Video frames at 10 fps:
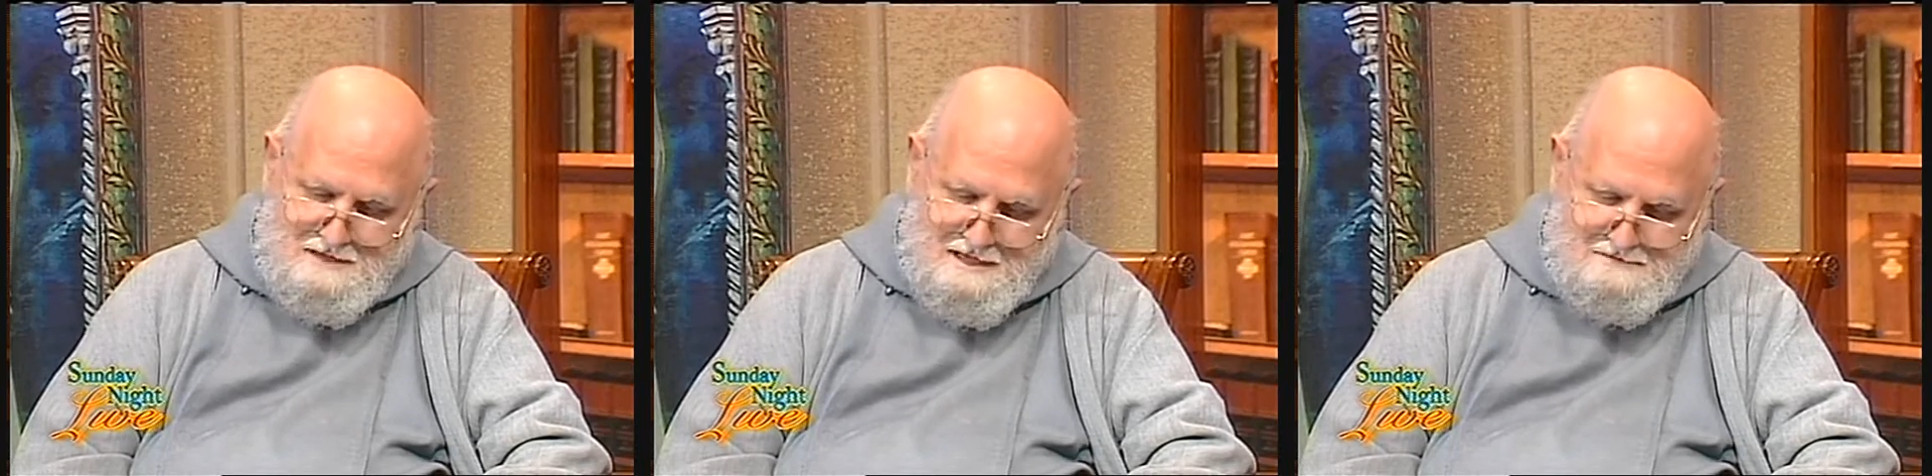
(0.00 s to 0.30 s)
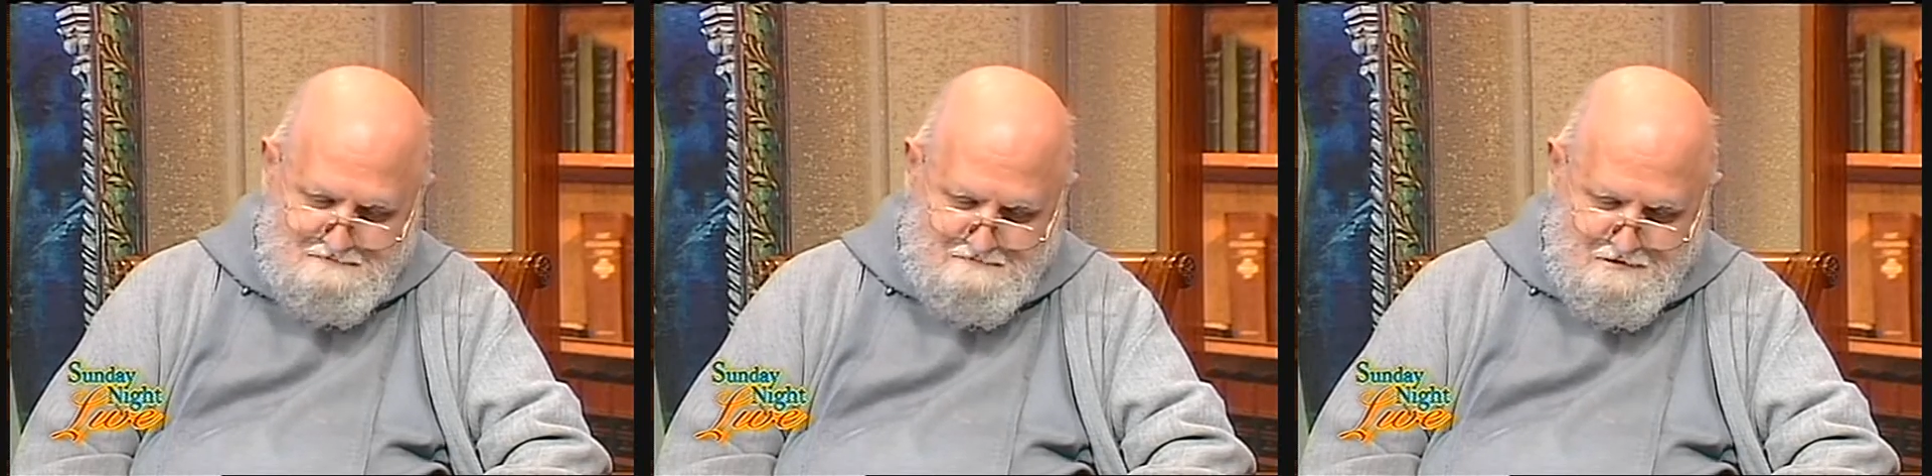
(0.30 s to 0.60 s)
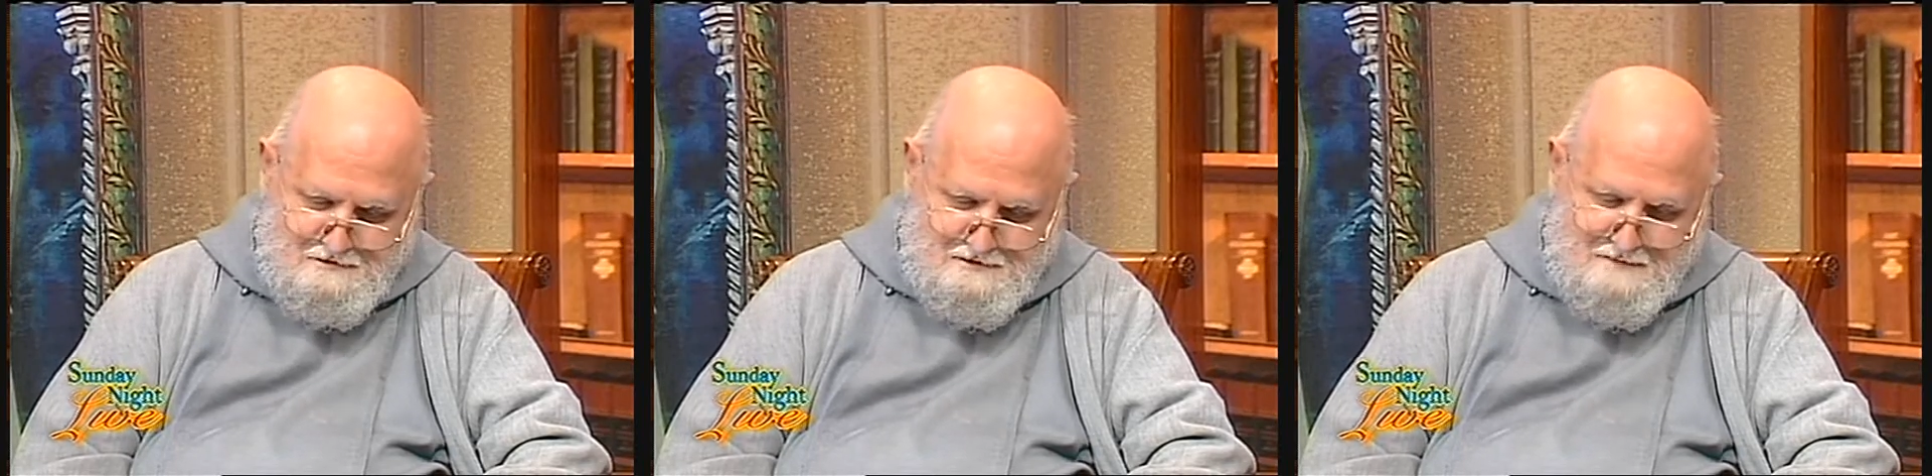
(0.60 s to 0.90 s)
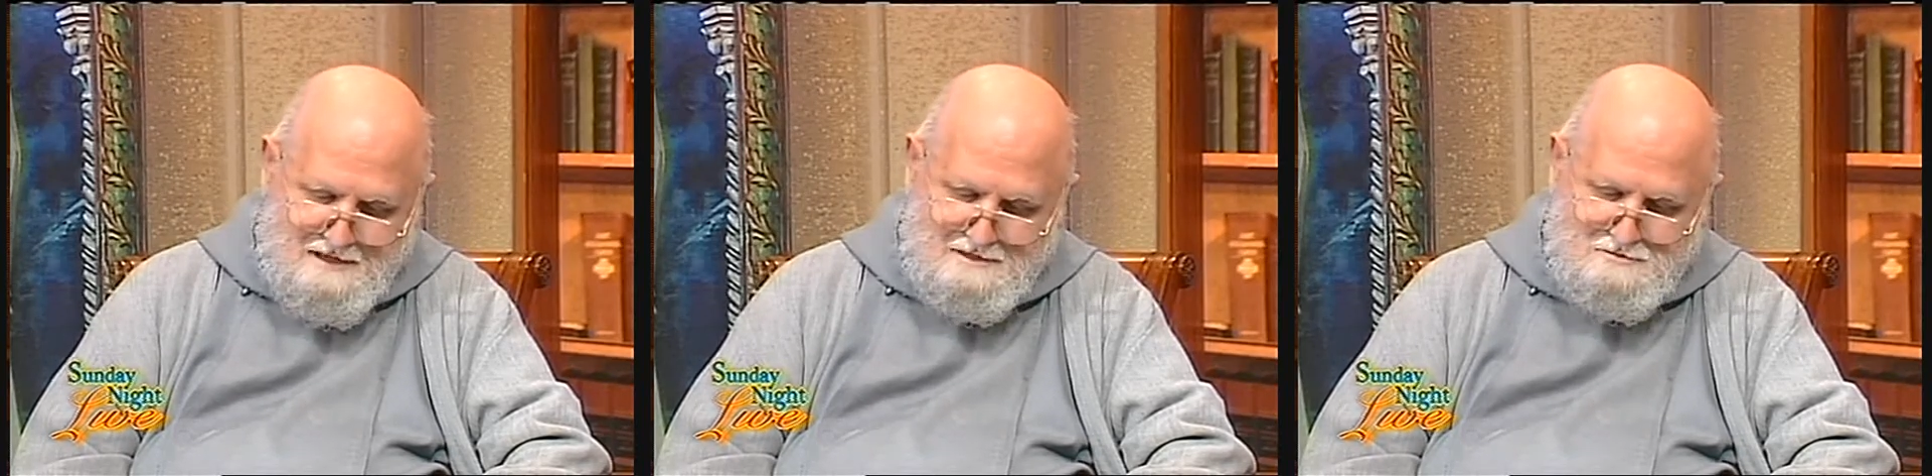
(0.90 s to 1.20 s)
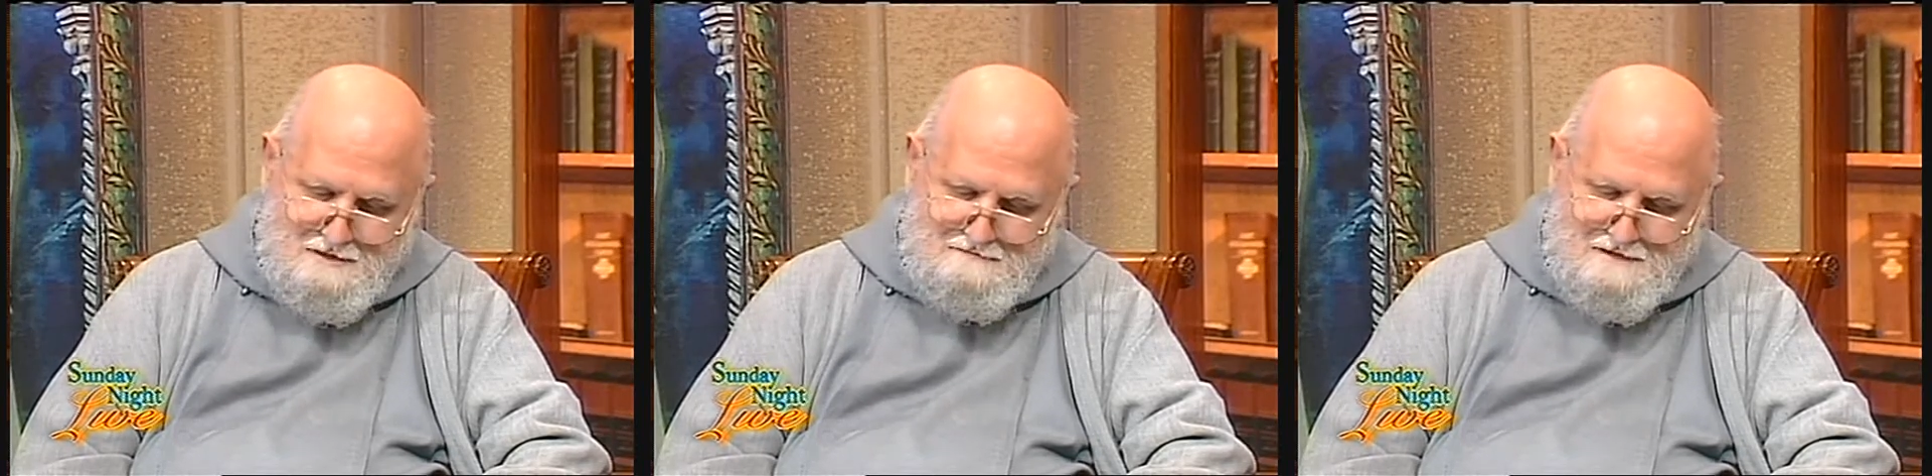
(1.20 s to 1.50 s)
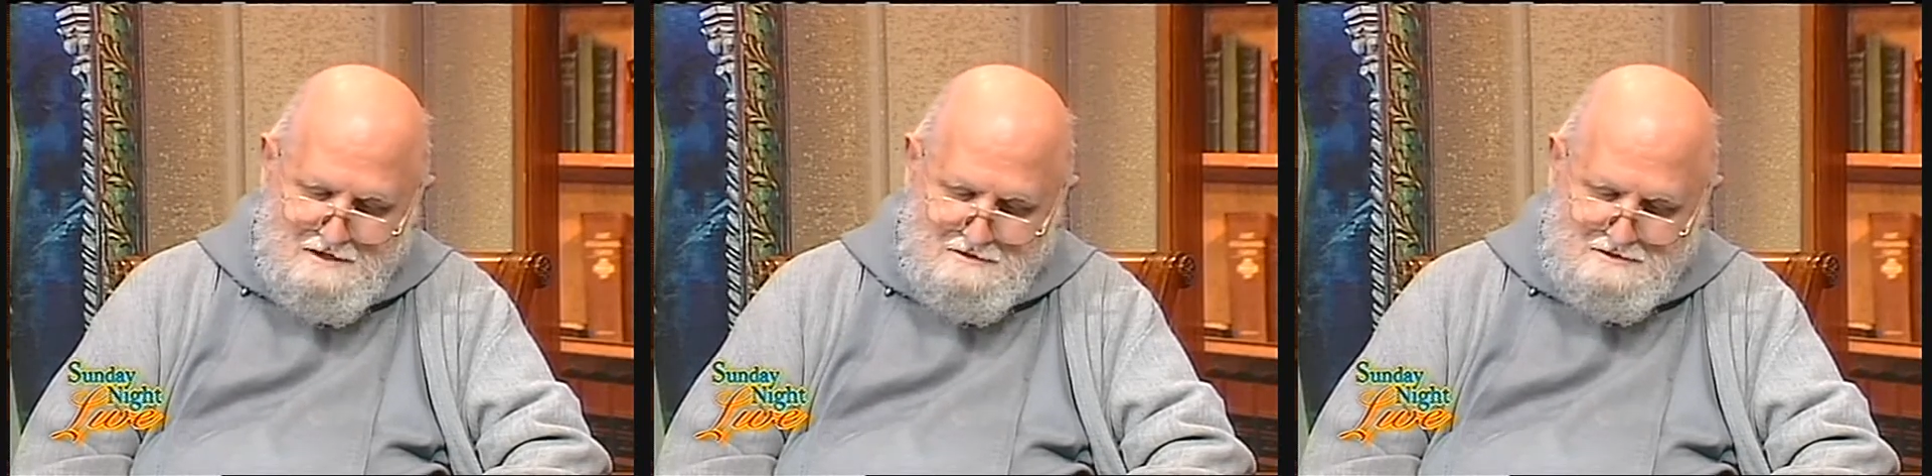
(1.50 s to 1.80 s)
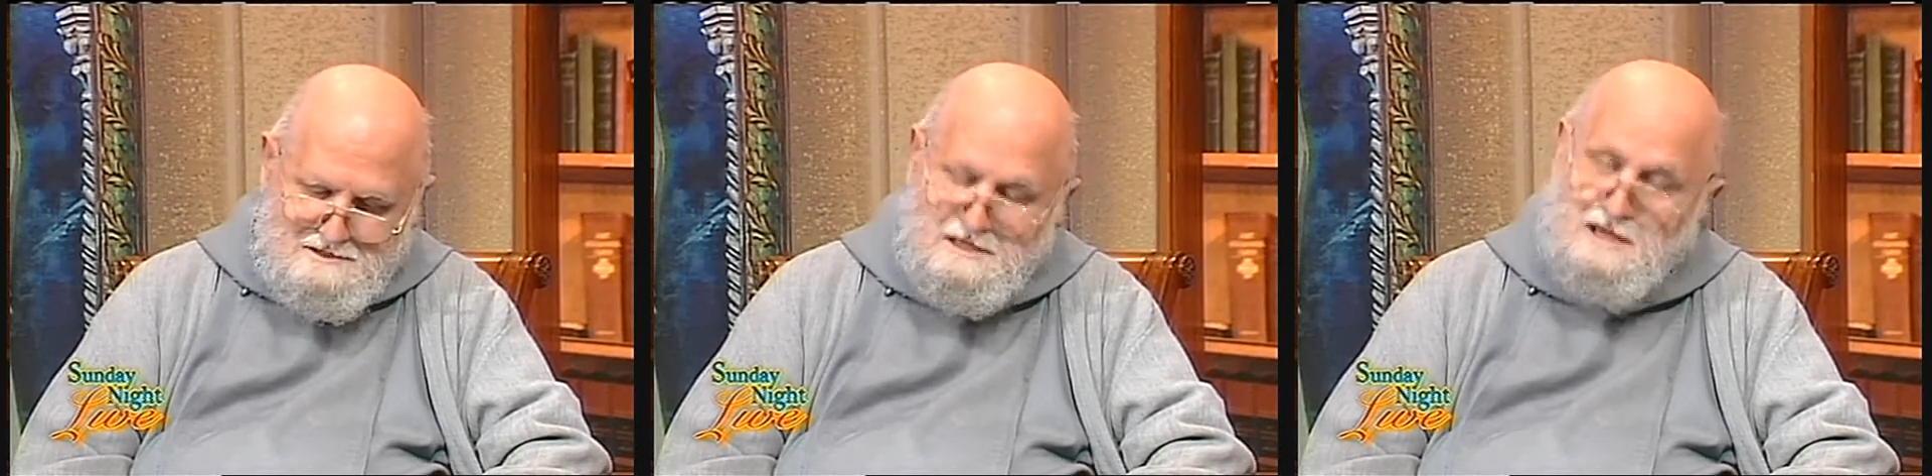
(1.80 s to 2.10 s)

man for about 12 years.